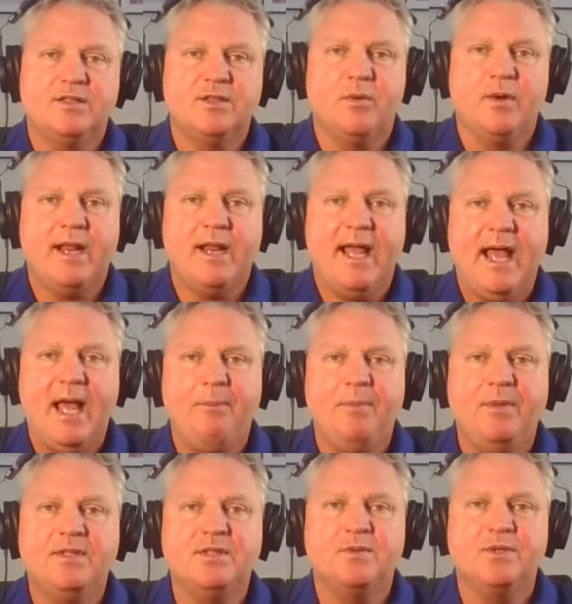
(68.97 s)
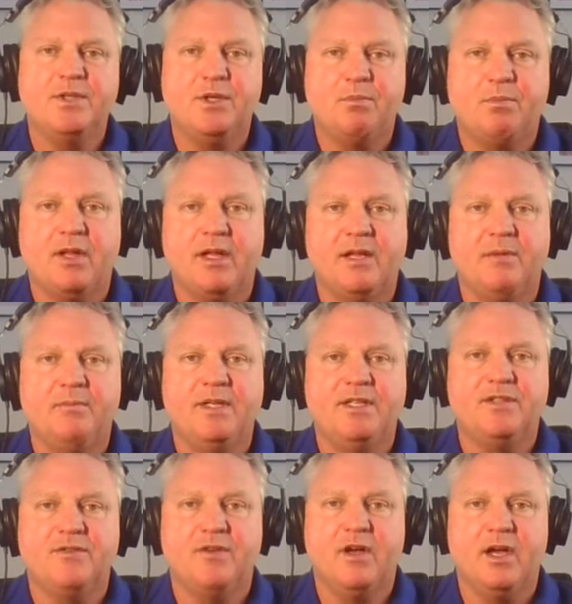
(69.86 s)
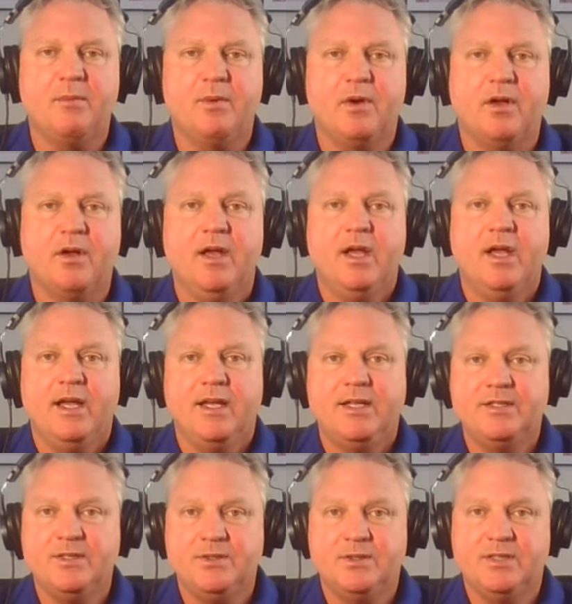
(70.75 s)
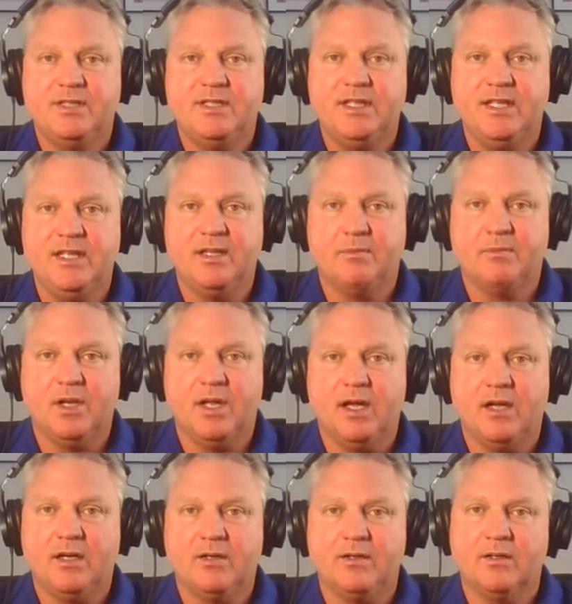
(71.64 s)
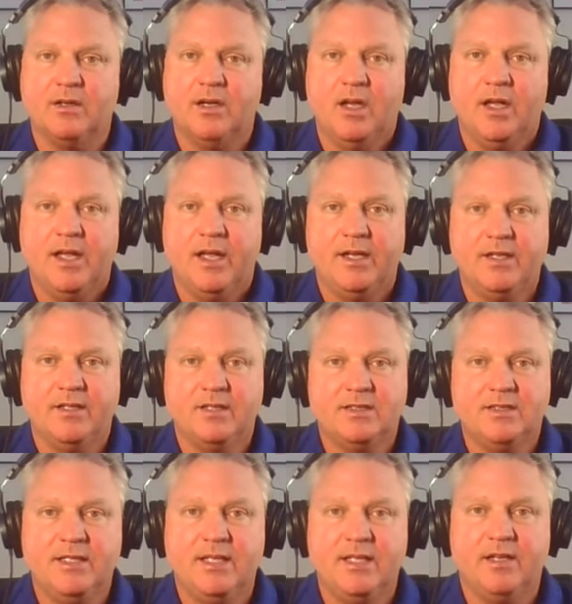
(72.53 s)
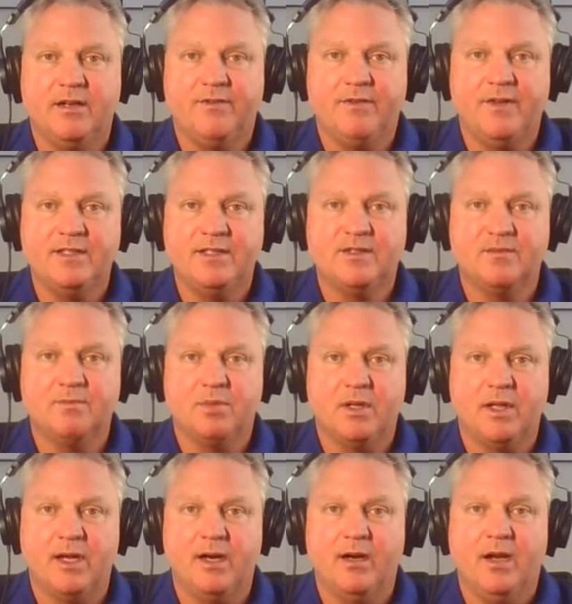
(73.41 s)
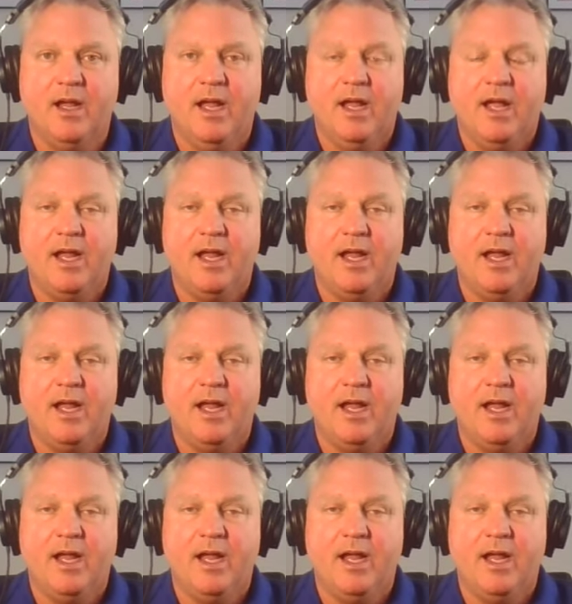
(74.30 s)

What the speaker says: So what happens when you're playing beach volleyball is you see the blocker and you see the defensive player,